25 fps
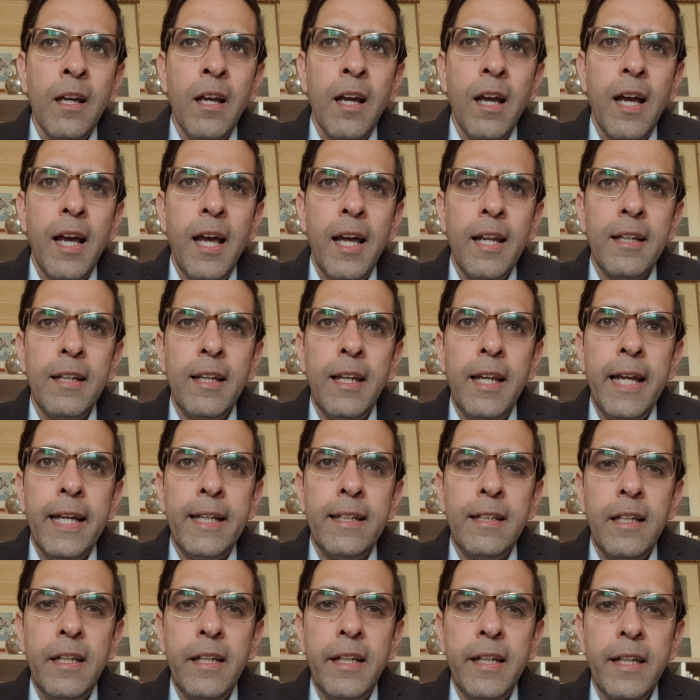And
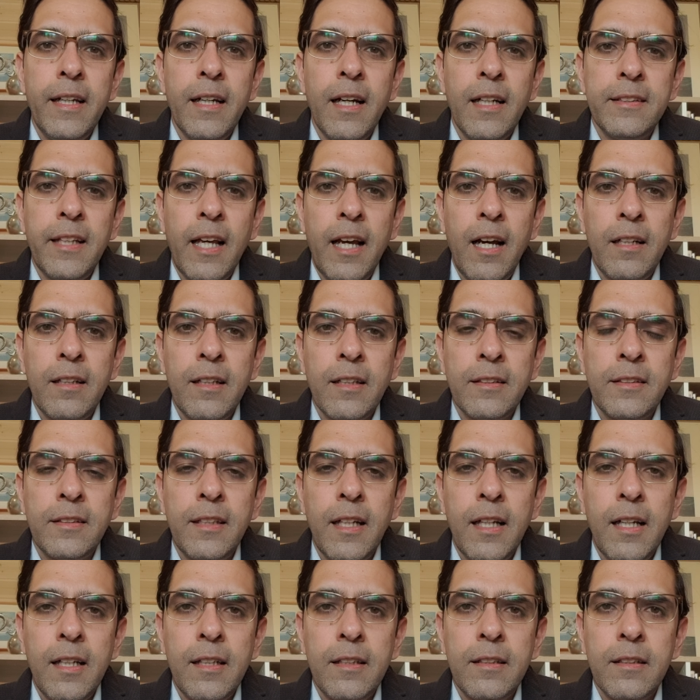lately, as I
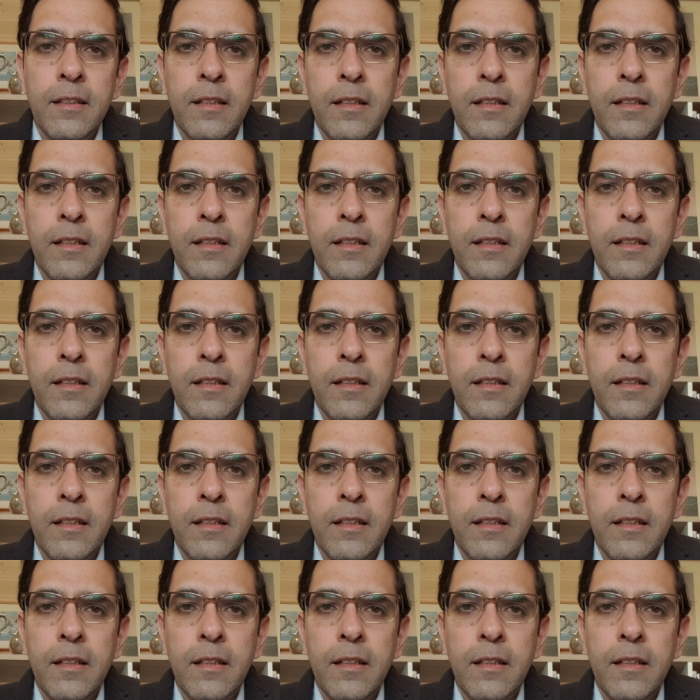understand,